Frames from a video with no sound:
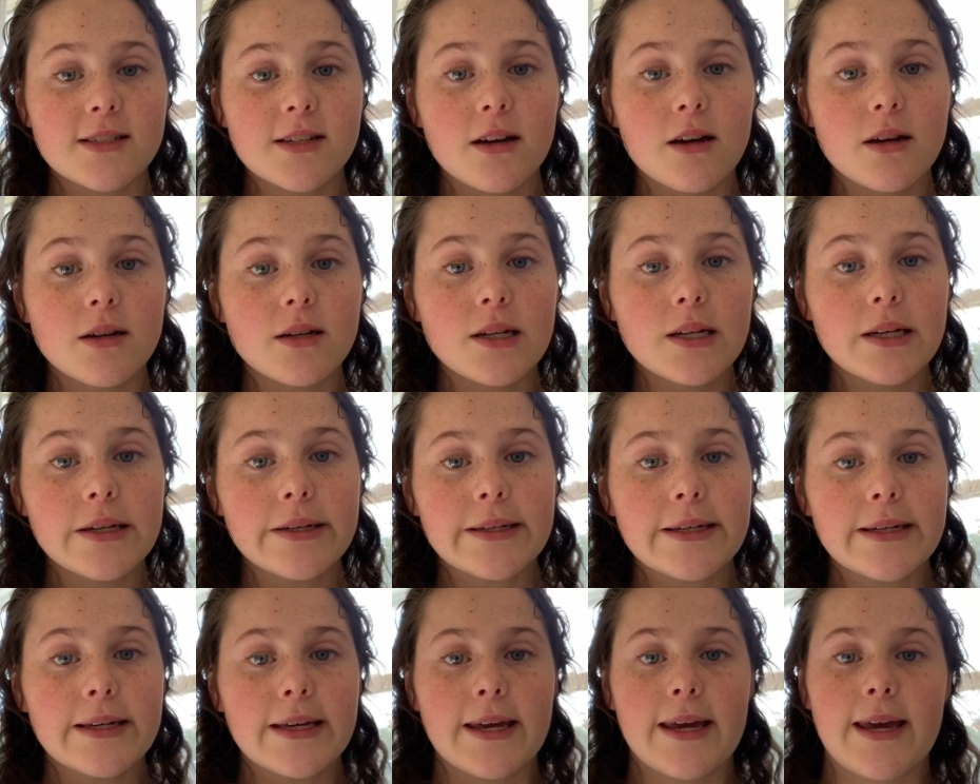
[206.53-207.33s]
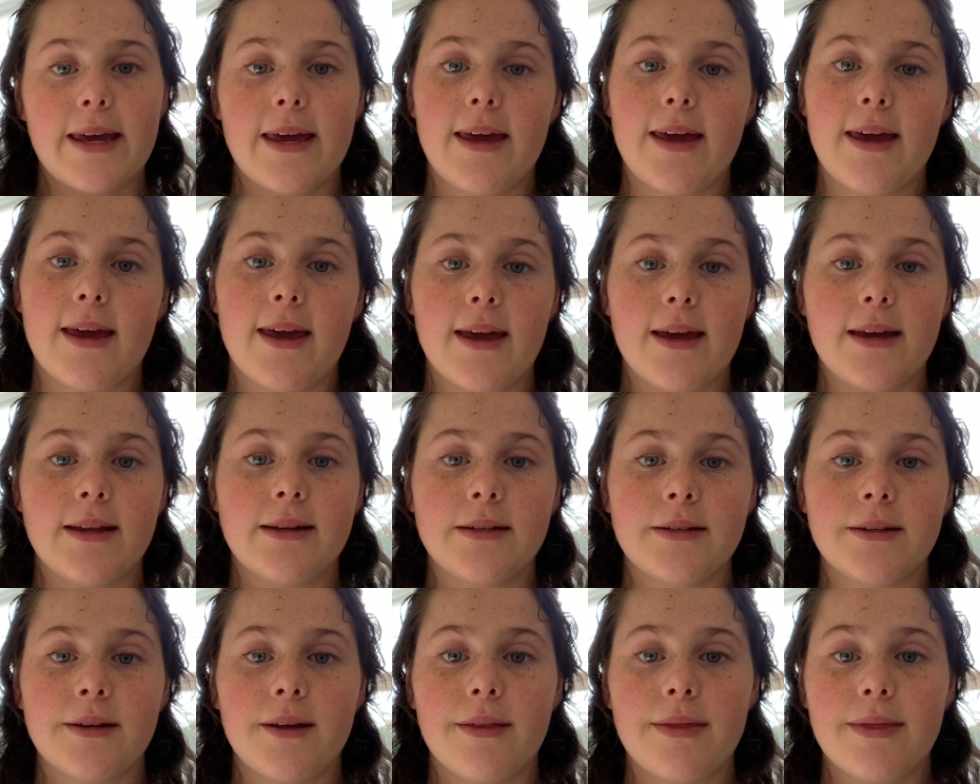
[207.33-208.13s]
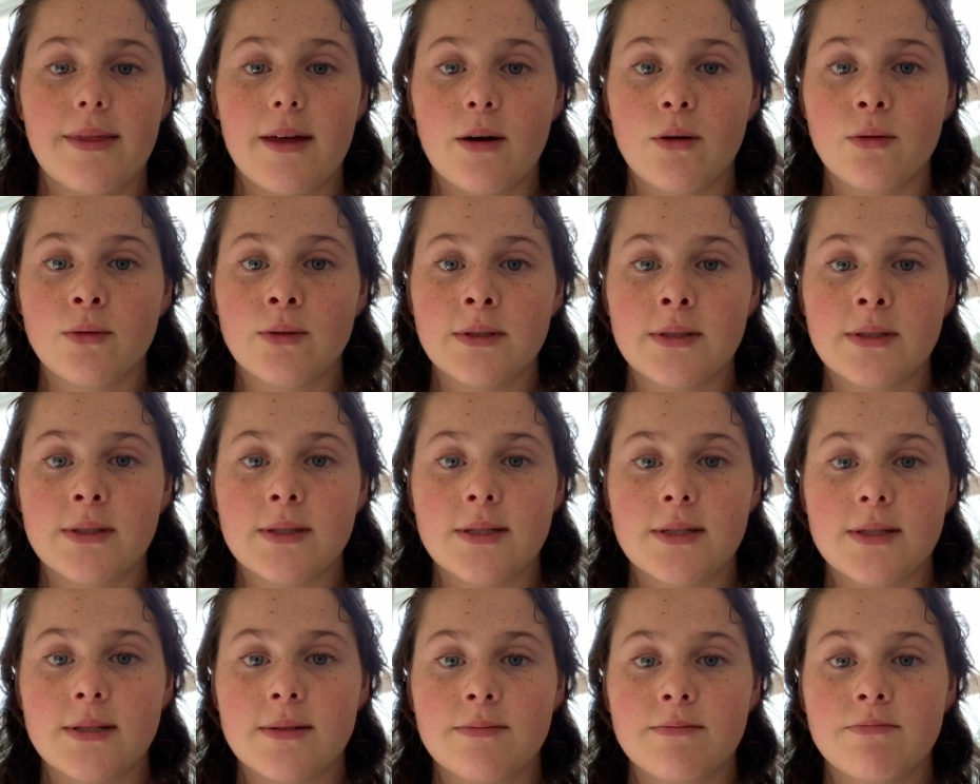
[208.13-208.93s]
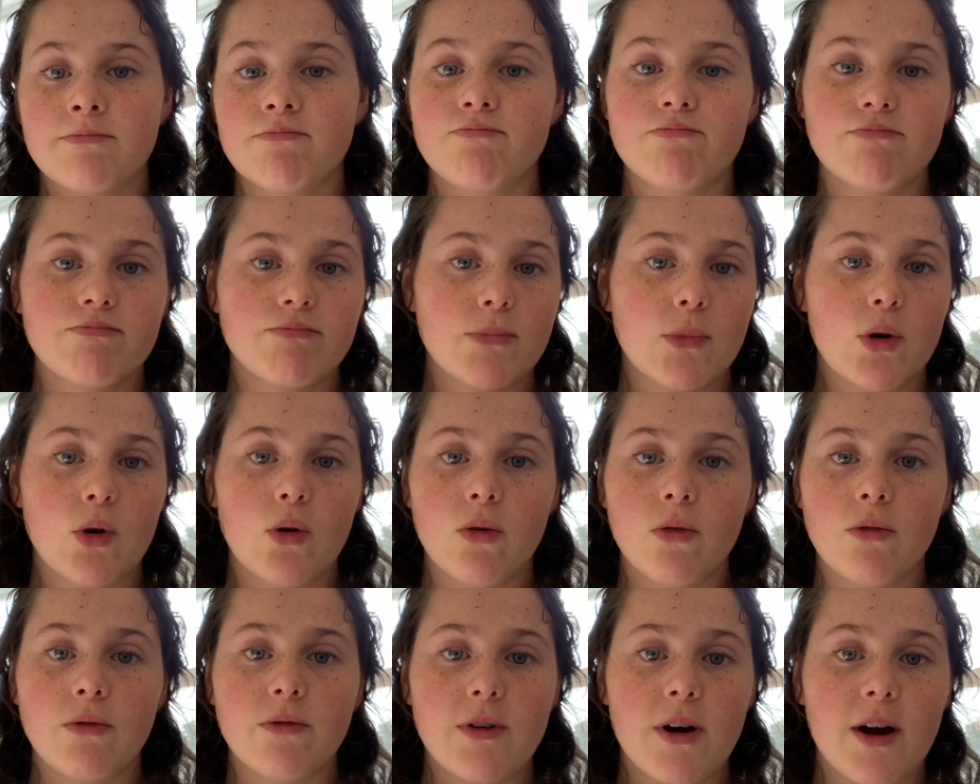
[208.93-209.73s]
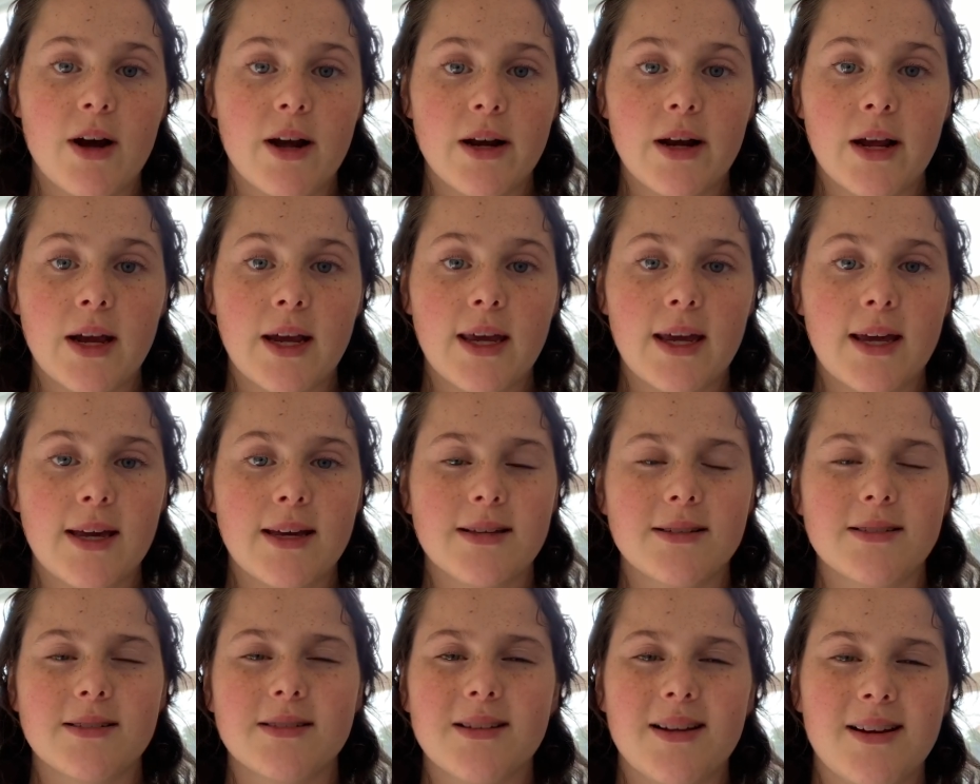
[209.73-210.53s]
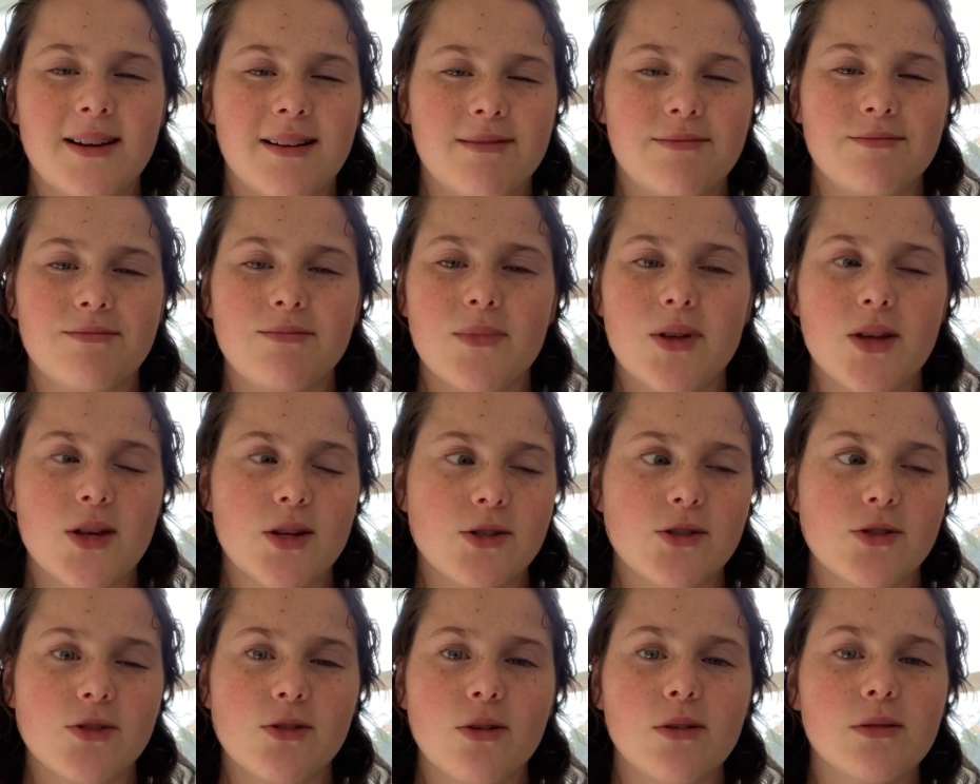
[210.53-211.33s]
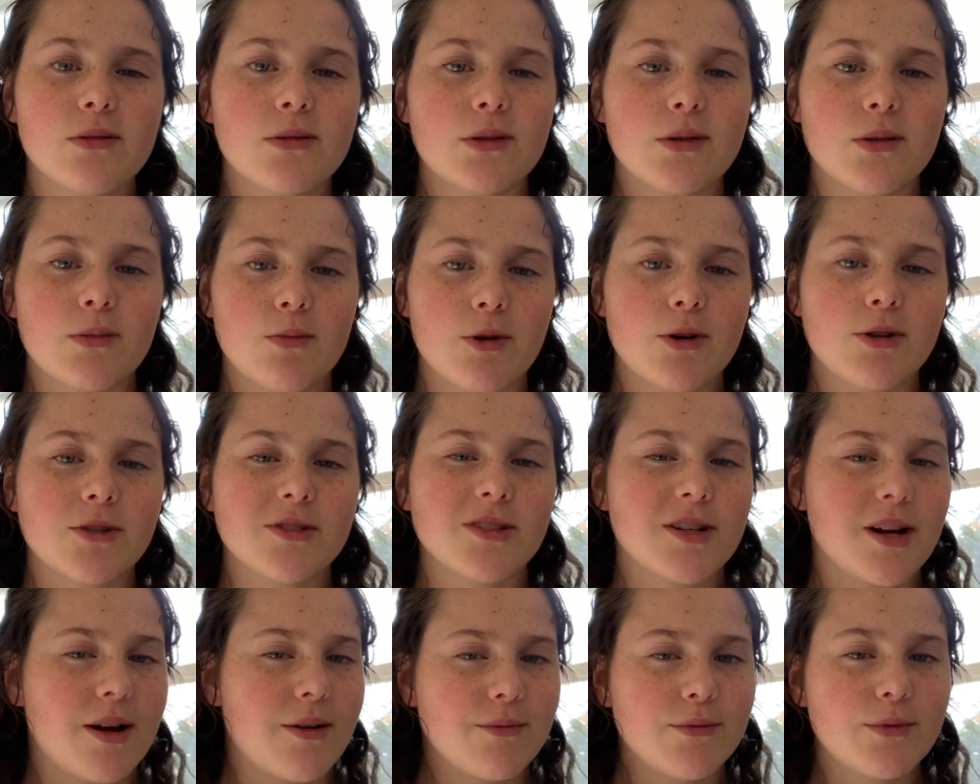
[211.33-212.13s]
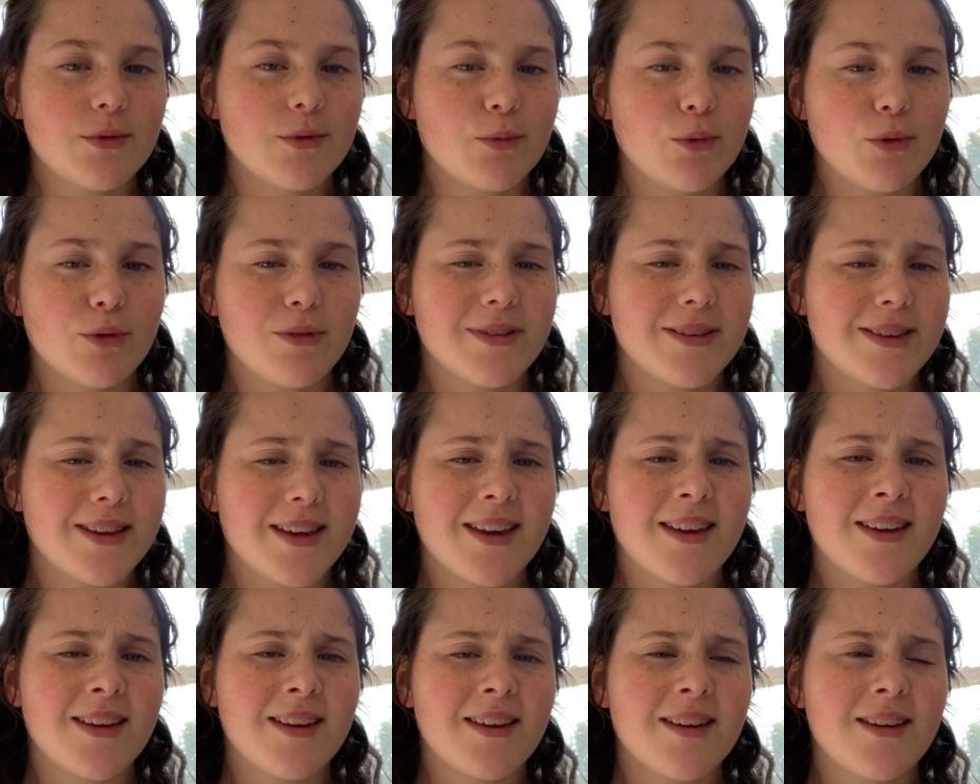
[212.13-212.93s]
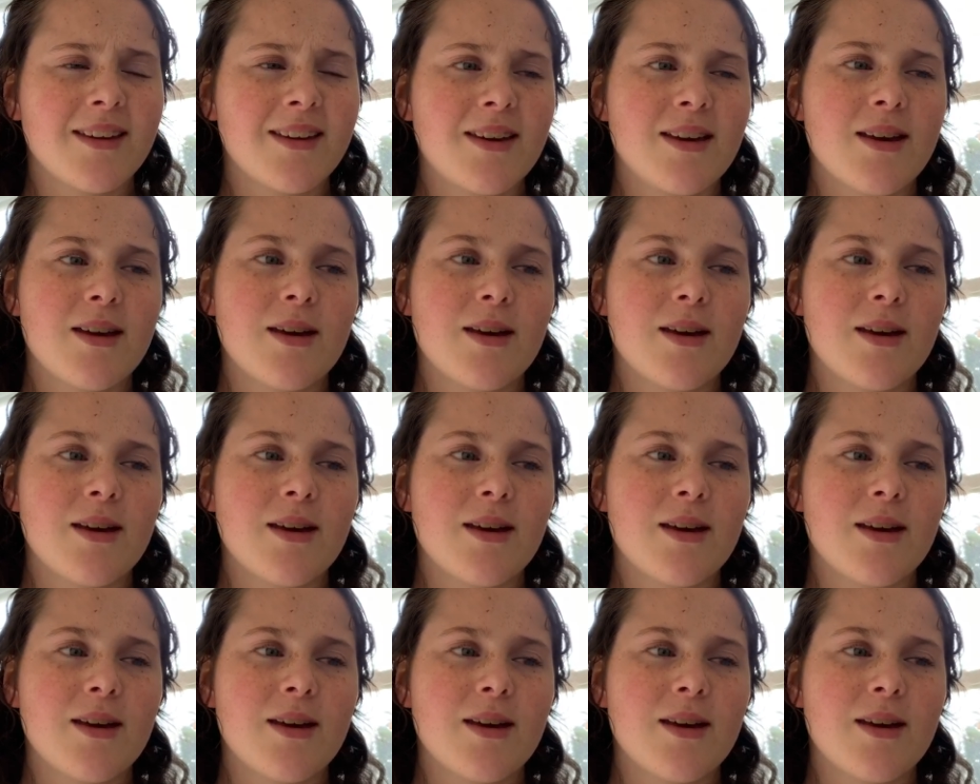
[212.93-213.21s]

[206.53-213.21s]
done, and that was all fine, I guess. Like, it's not the most comfortable thing,